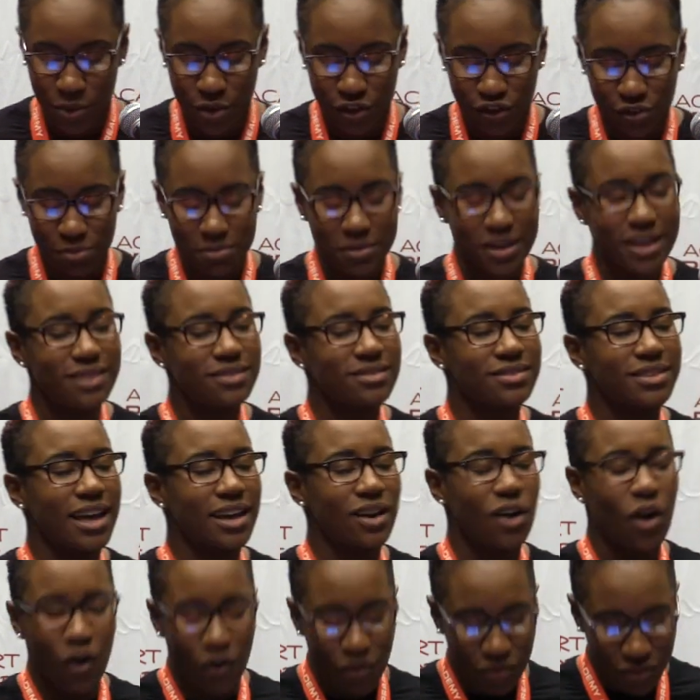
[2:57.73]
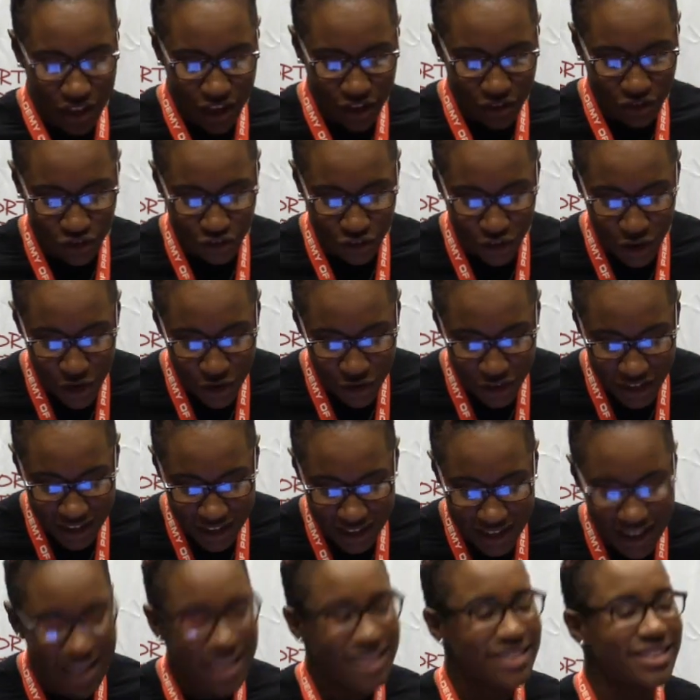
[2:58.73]
which means that on their
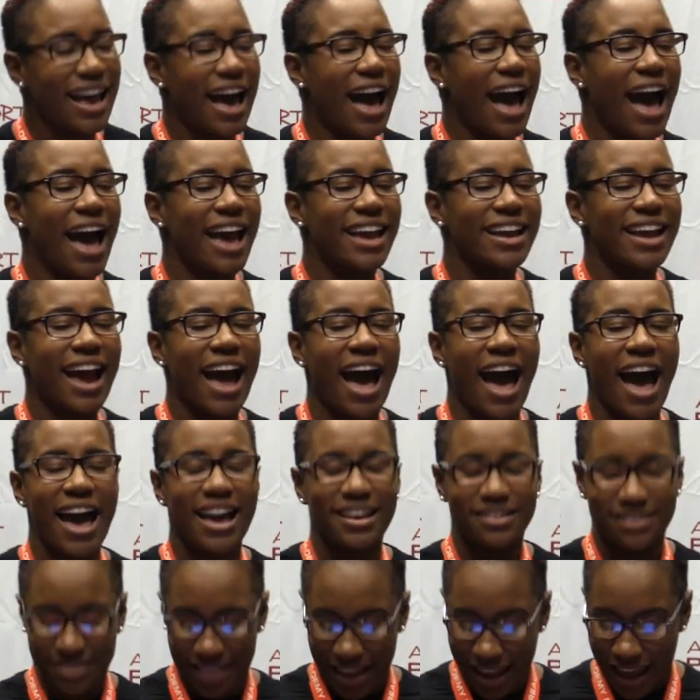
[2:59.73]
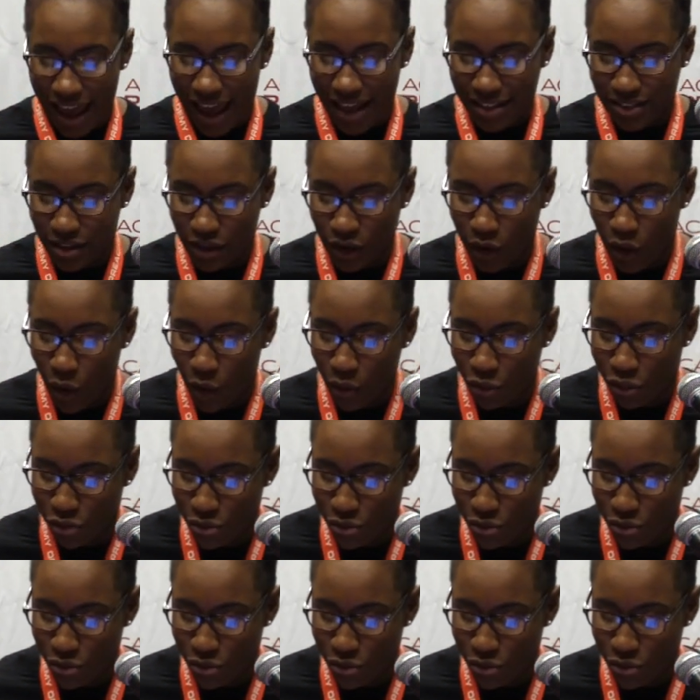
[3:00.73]
journey to higher heights, they had to go